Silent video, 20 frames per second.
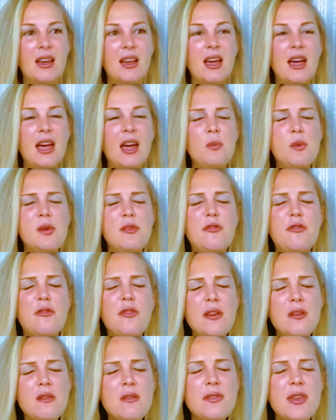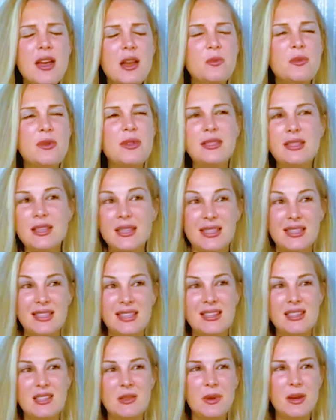And we feel that
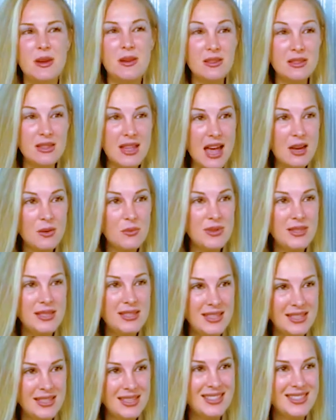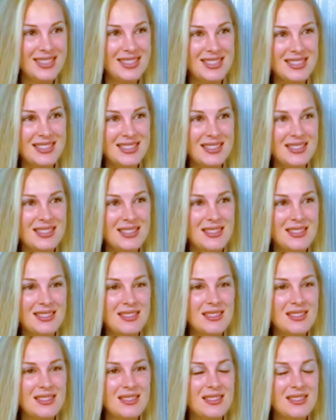resistance because that resistance
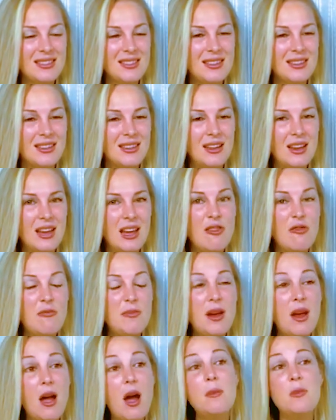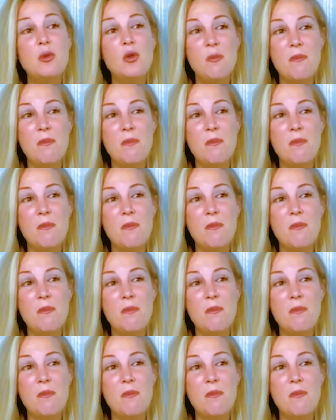have become your